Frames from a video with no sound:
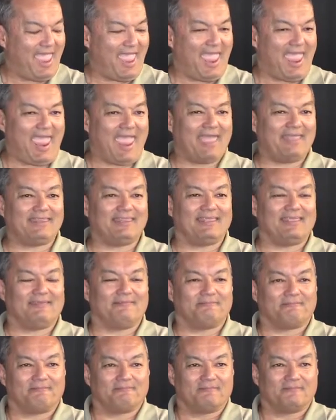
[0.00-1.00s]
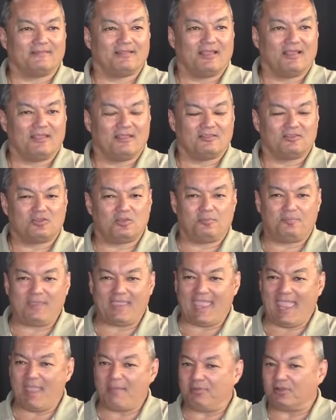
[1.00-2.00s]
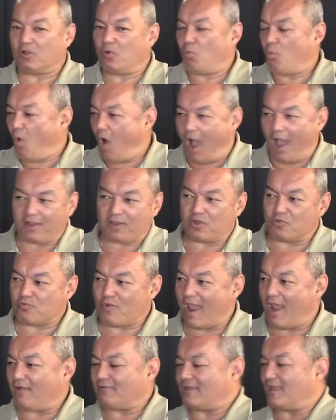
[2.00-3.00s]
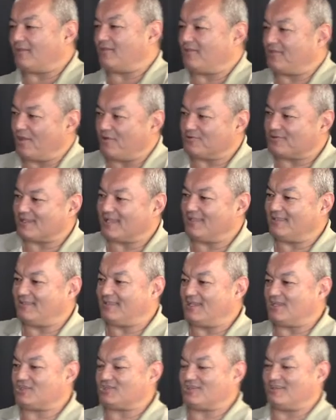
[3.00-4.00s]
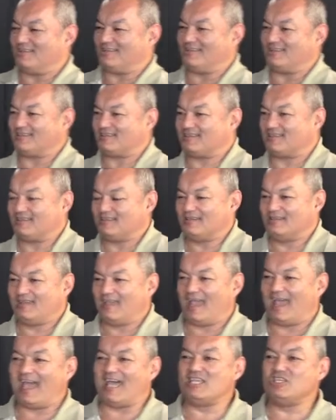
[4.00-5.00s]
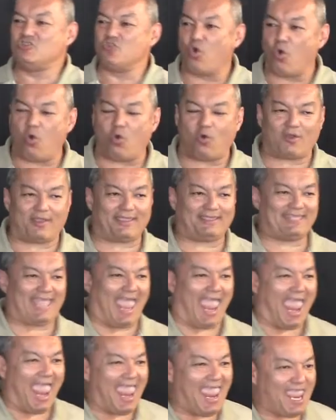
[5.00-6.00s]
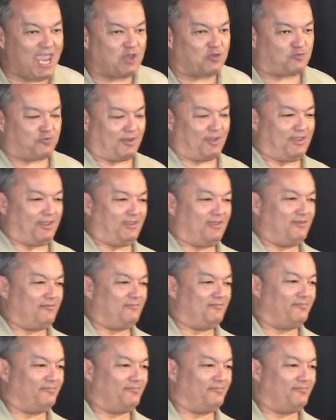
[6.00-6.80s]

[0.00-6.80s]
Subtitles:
And to be able to walk around under those conditions, annoyed, angry,